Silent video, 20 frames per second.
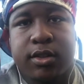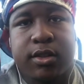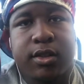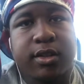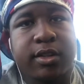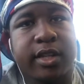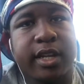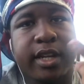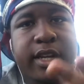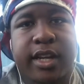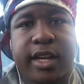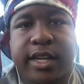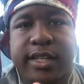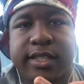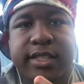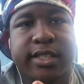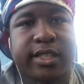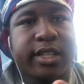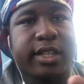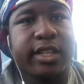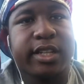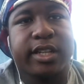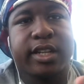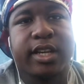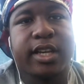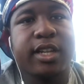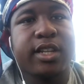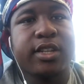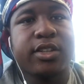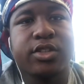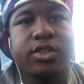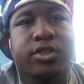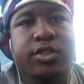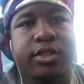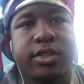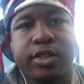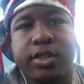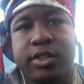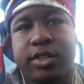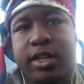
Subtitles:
They not selling any drugs.